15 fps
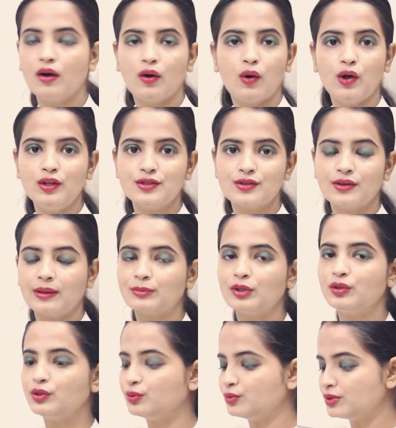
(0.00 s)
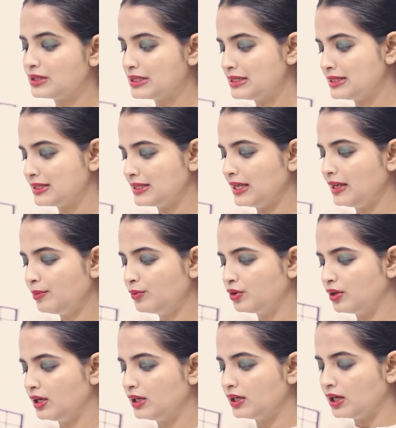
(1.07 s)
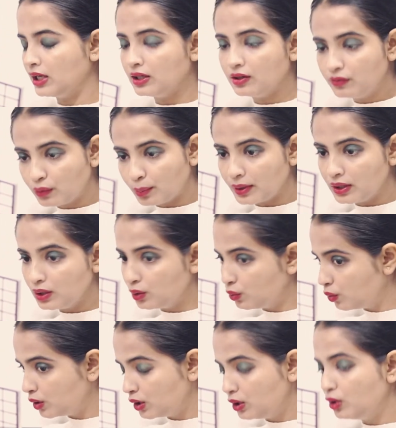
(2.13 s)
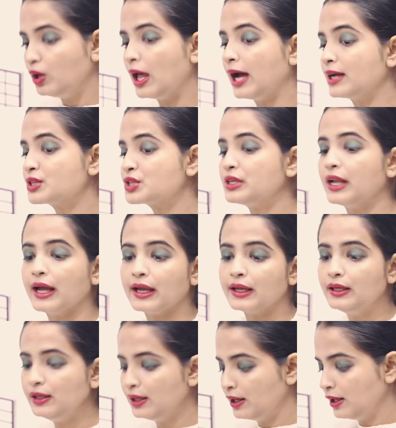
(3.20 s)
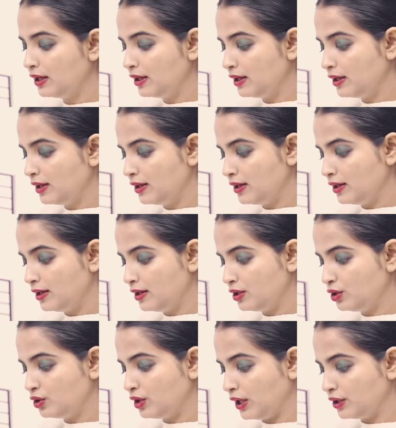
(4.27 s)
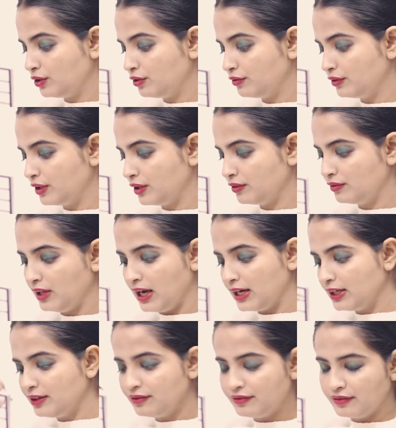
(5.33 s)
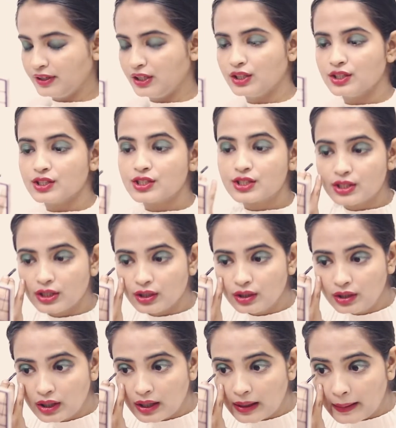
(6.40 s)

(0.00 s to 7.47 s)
Also I'm going to use the same green color for my lower lash line to kind of give that finished look.